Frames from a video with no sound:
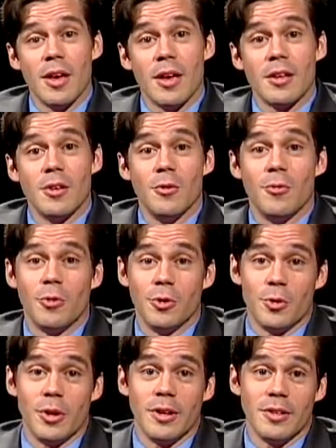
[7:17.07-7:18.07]
Thank you
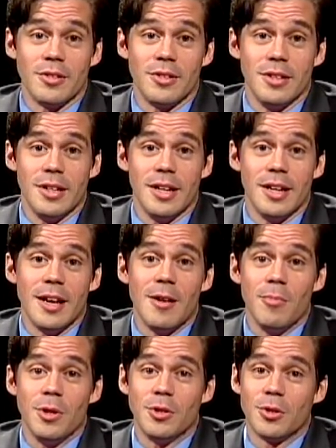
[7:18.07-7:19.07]
for joining us today,
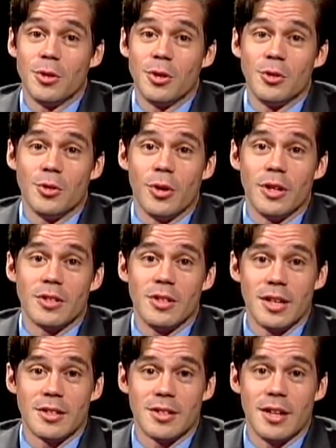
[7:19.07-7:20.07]
and be sure to join
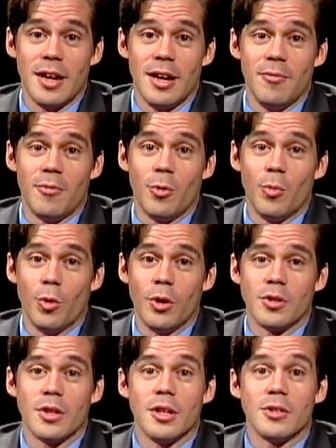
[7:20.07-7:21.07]
us next time for
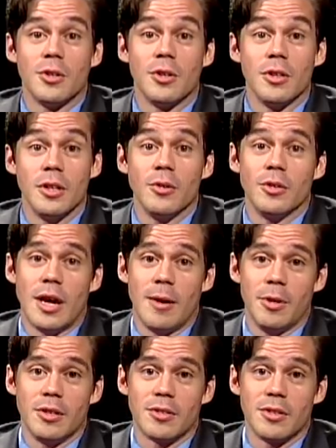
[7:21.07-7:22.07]
more discussion on legal
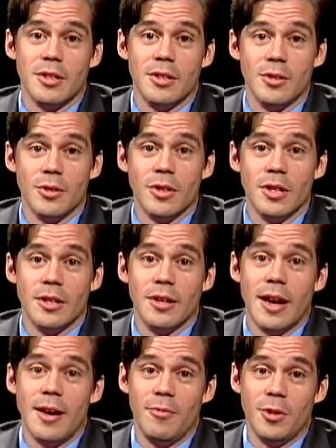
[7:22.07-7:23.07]
topics. Until then,
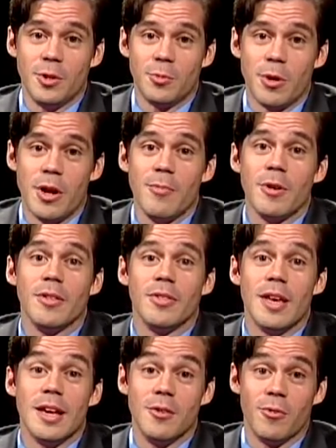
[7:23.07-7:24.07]
I am Vince Perryman,
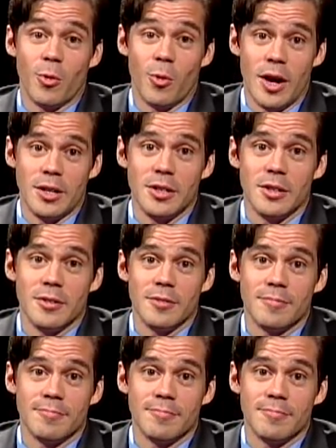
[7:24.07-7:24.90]
and thank you for watching.